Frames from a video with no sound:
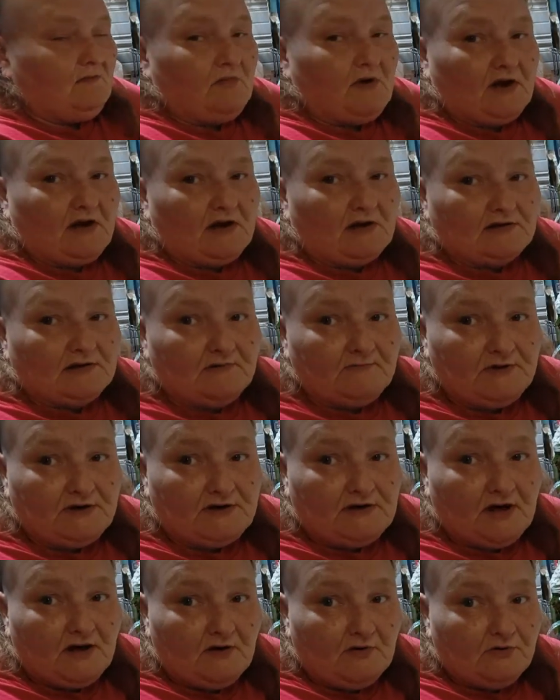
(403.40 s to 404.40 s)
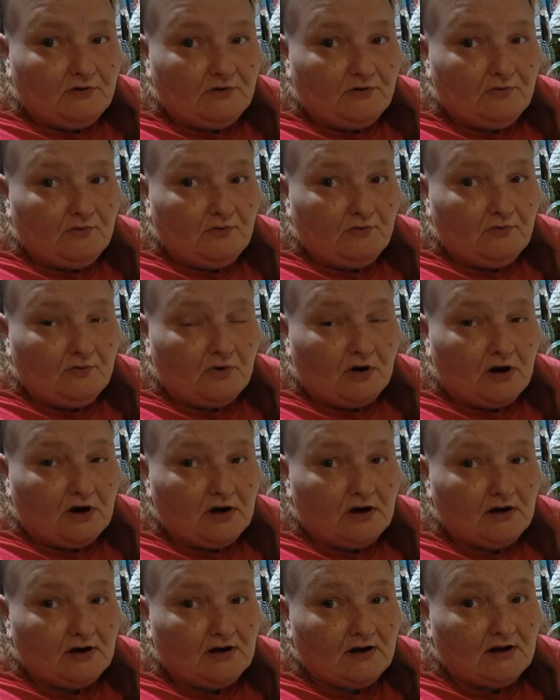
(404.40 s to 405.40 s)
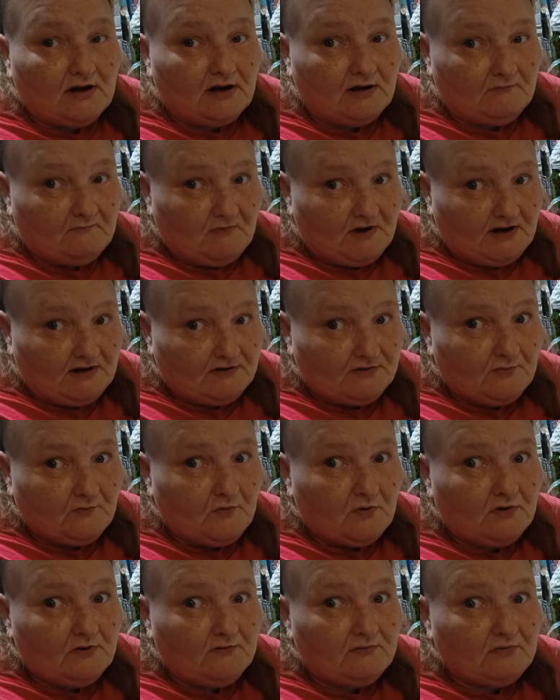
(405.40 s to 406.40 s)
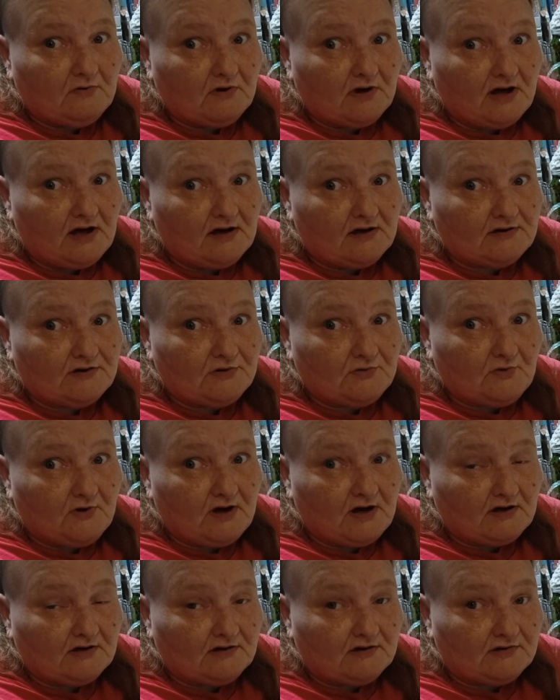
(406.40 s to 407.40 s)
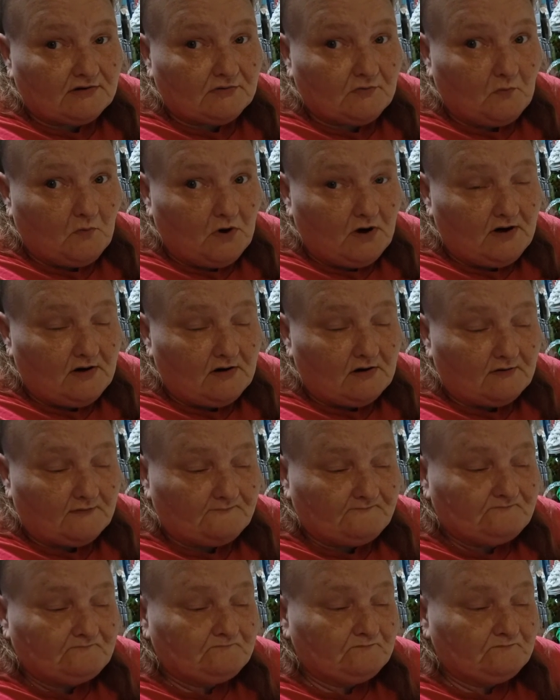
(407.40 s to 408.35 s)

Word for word: Because let me tell you, it makes a wonderful extract as well.